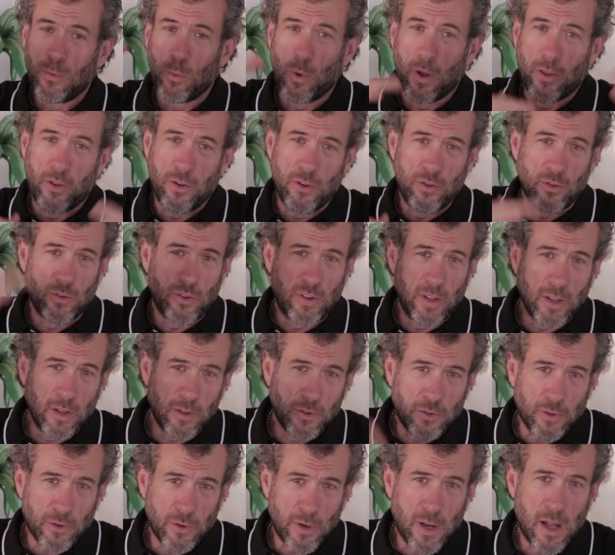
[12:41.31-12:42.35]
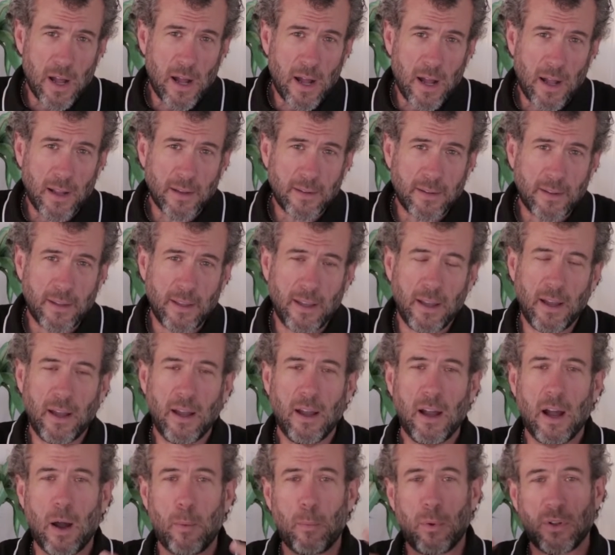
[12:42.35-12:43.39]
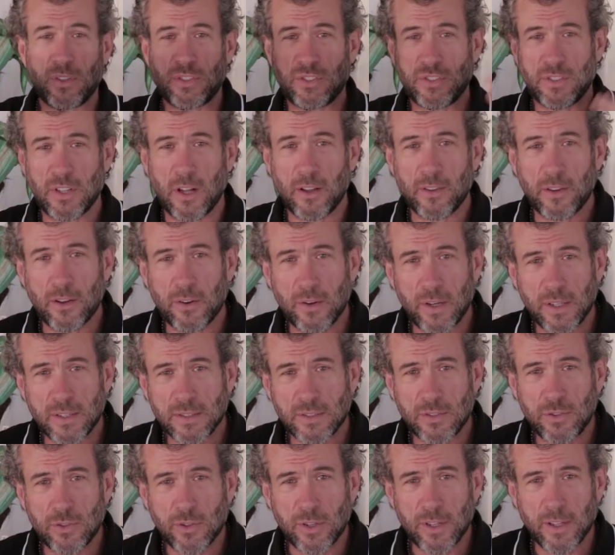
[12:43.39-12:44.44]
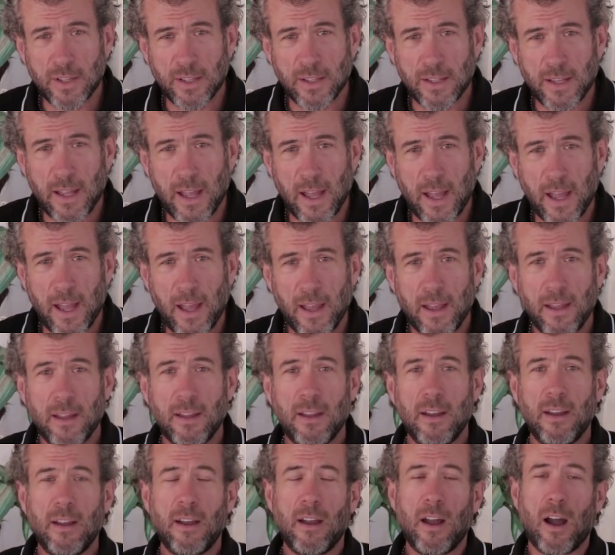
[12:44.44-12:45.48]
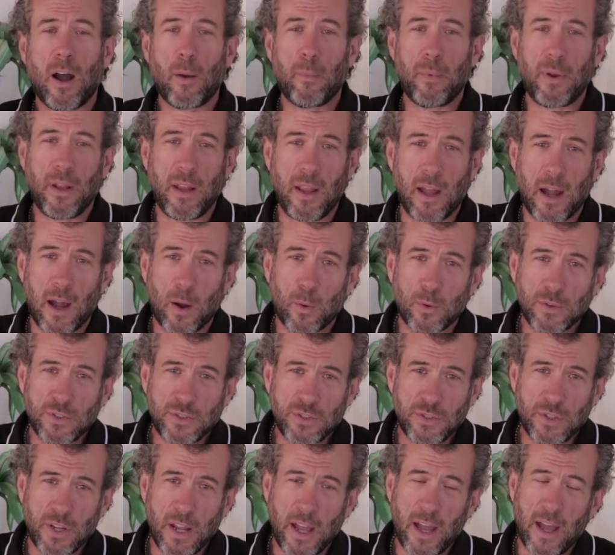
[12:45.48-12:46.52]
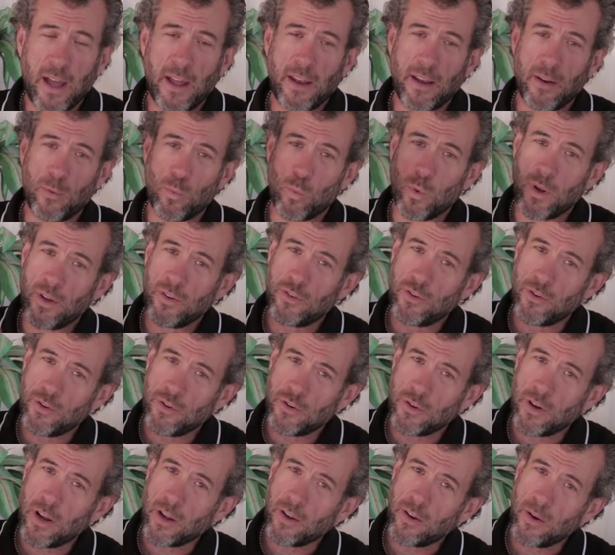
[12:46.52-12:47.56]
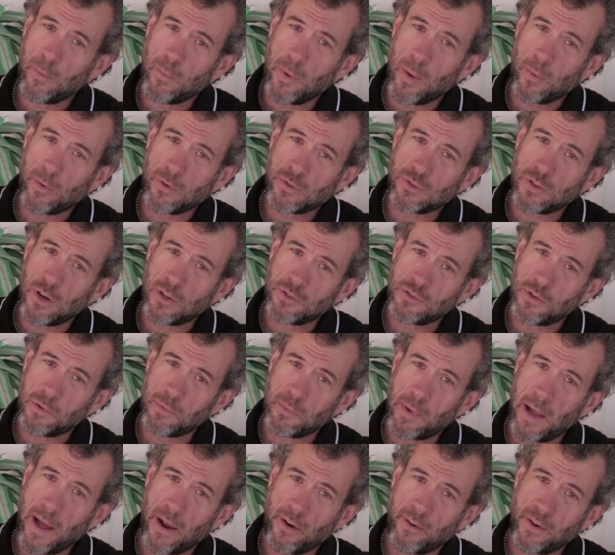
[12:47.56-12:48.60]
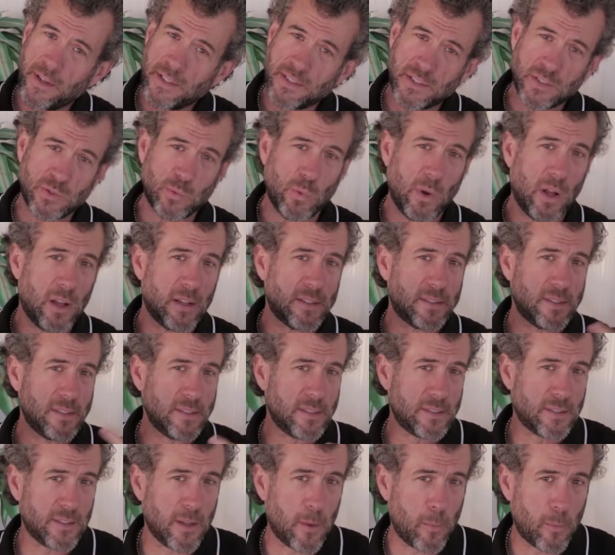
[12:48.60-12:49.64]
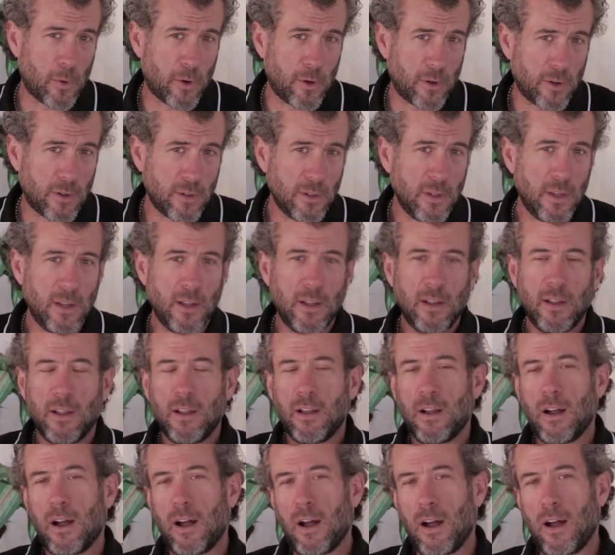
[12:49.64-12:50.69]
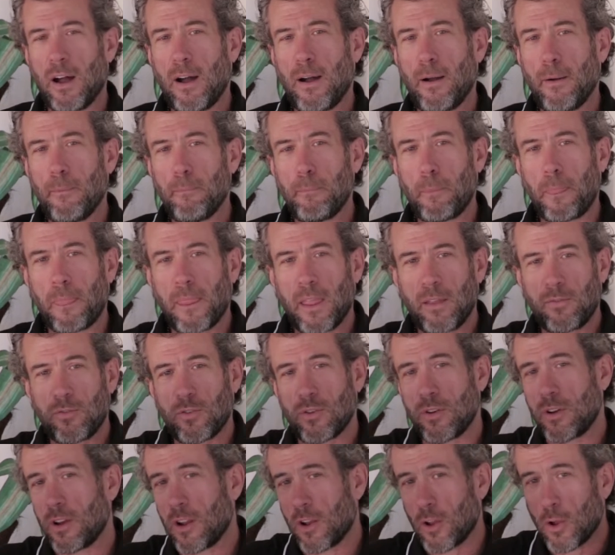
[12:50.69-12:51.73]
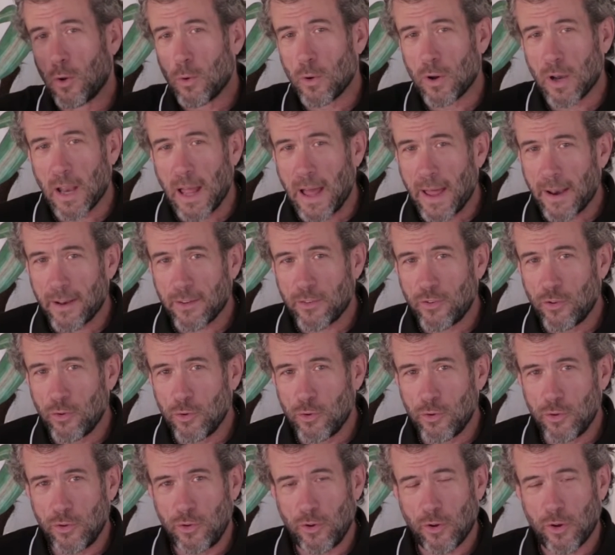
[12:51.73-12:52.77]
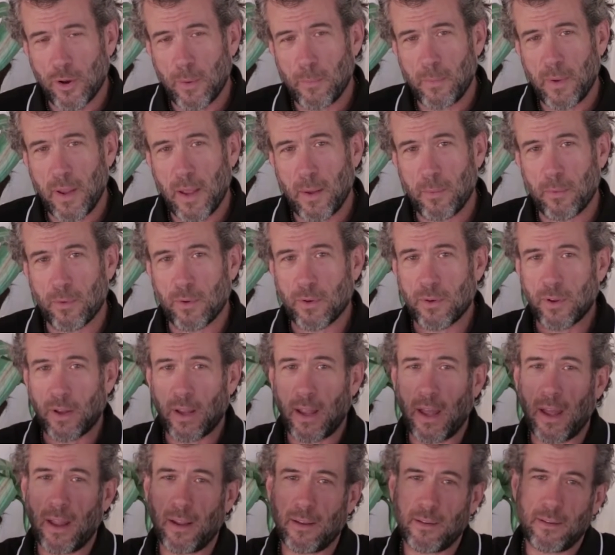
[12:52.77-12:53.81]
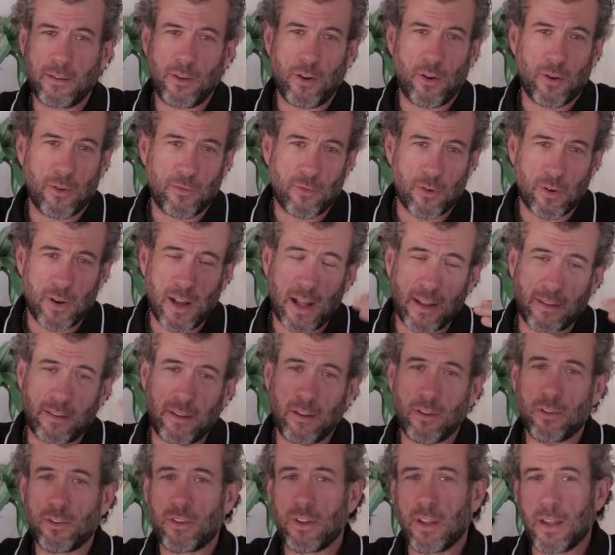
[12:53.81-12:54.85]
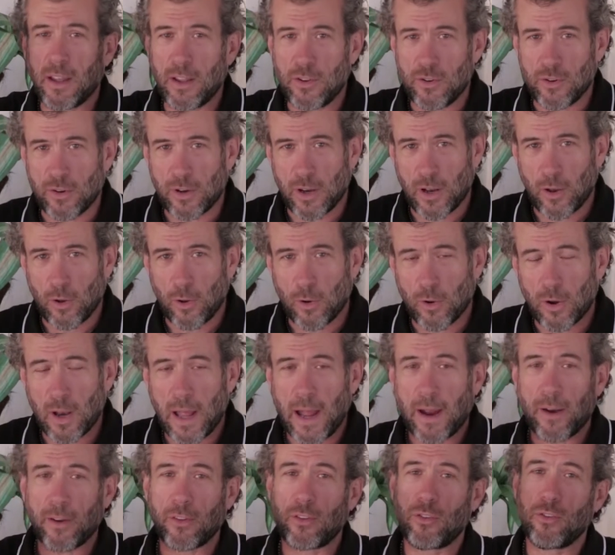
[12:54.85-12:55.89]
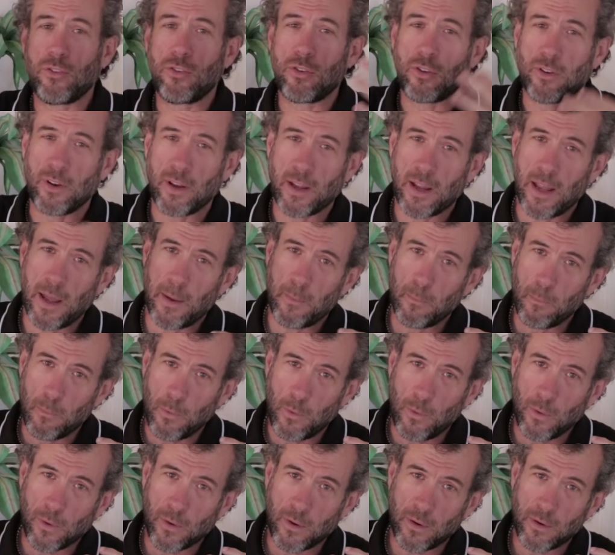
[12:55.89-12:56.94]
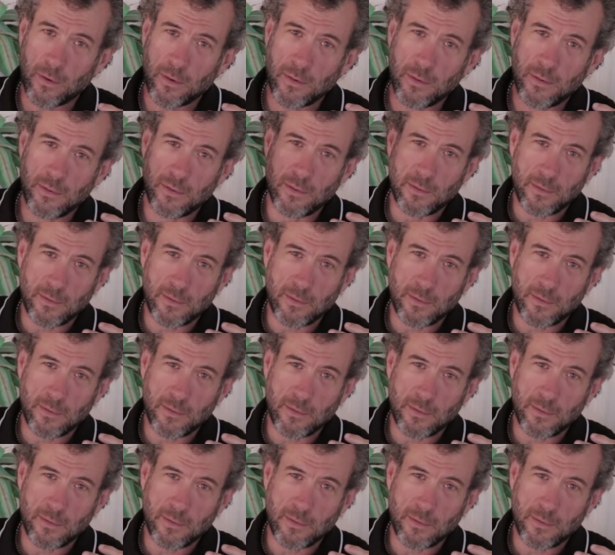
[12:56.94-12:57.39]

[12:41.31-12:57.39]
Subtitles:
Whether you tilt or not, how much sun there is during the day, how many hours you get. In winter, you're not going to be able to charge your batteries as well as in summer. If you're in a lower latitude, you're going to be able to get, you know, if you're not tilting and you're in a lower latitude, you're going to get more.